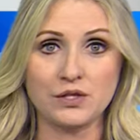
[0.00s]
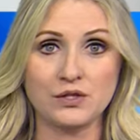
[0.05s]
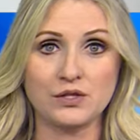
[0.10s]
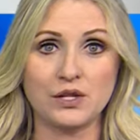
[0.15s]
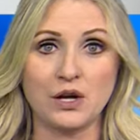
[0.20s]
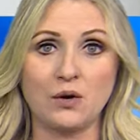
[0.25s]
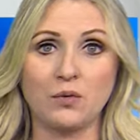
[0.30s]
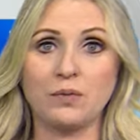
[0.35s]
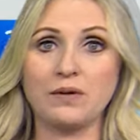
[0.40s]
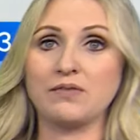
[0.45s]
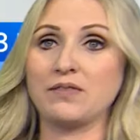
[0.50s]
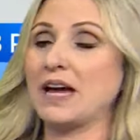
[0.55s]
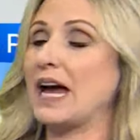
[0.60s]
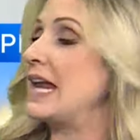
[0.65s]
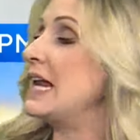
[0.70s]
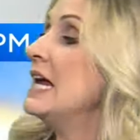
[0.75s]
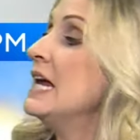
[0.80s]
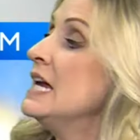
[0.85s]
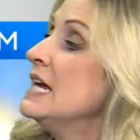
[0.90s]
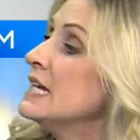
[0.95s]
So we've
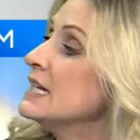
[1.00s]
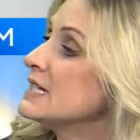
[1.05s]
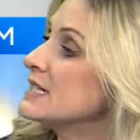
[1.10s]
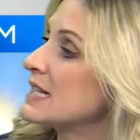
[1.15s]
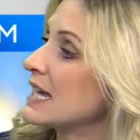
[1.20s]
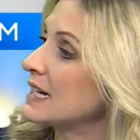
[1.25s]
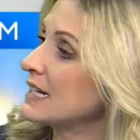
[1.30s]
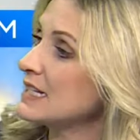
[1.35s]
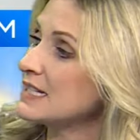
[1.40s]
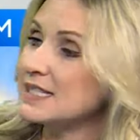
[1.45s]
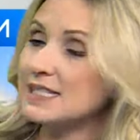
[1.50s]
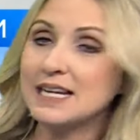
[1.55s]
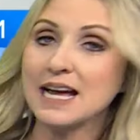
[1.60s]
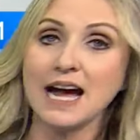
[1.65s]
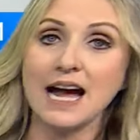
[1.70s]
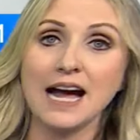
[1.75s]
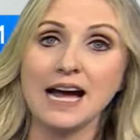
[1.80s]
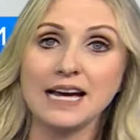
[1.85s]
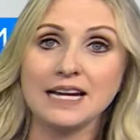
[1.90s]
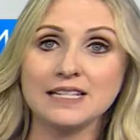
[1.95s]
got sunny
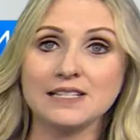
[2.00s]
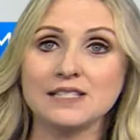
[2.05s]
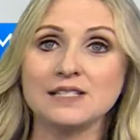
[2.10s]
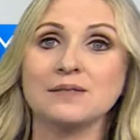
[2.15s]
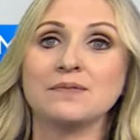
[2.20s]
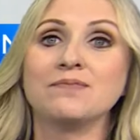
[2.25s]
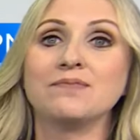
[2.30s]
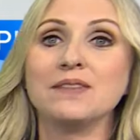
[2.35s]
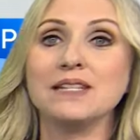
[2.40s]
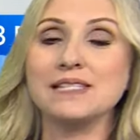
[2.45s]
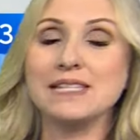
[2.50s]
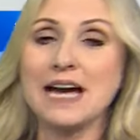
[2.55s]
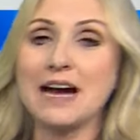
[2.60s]
skies this